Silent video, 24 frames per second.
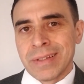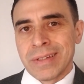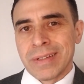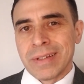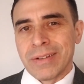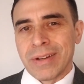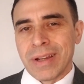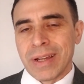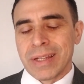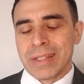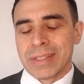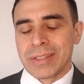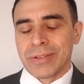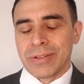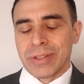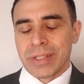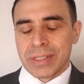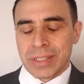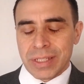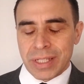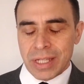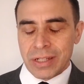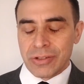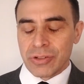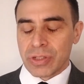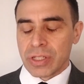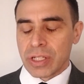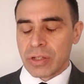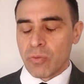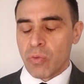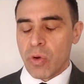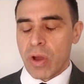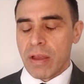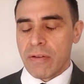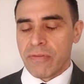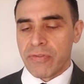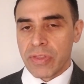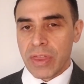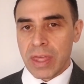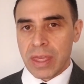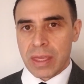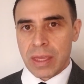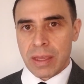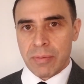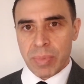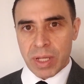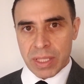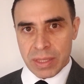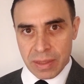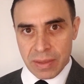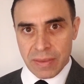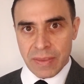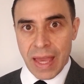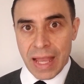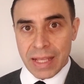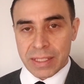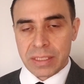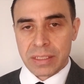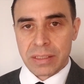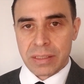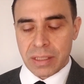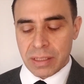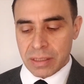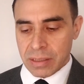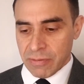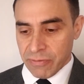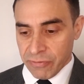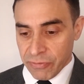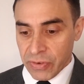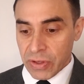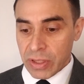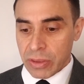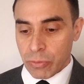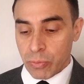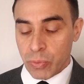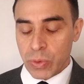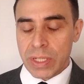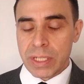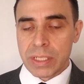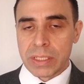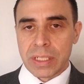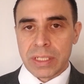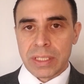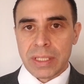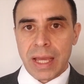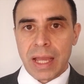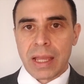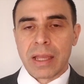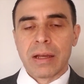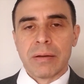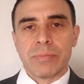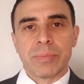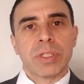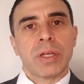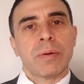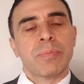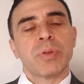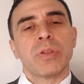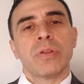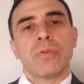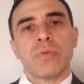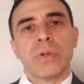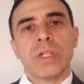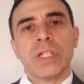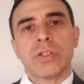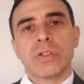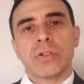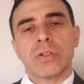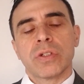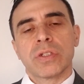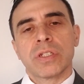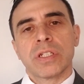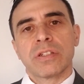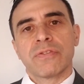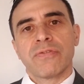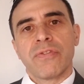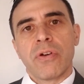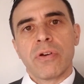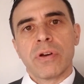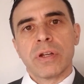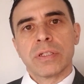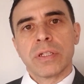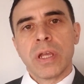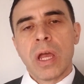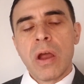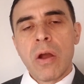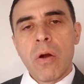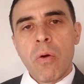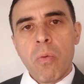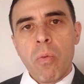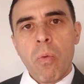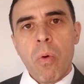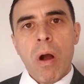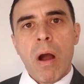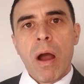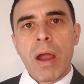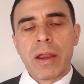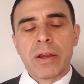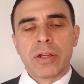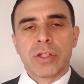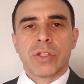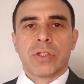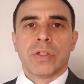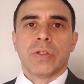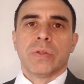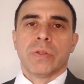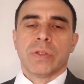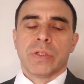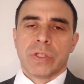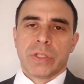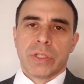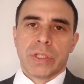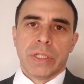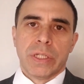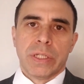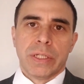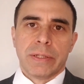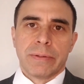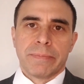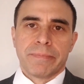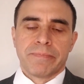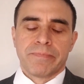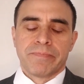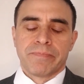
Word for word: All right, so that's an interesting way of thinking, but that's the fifth reason that comes up in the research as far as why are students cheating.